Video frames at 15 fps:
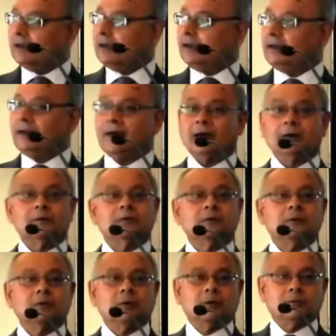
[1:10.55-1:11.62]
And now,
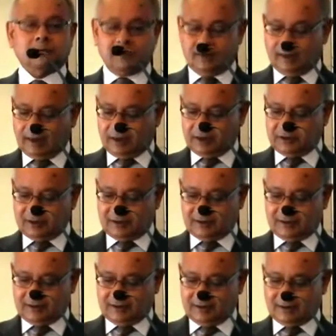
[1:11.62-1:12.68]
with
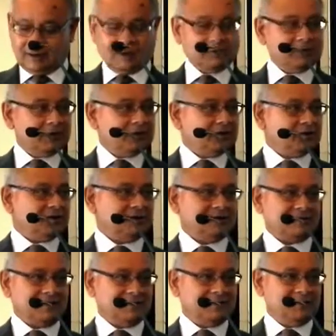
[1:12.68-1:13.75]
Asians and South
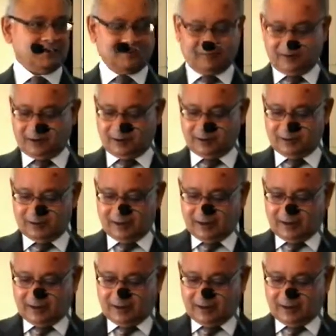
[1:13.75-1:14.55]
Asians, as you've heard,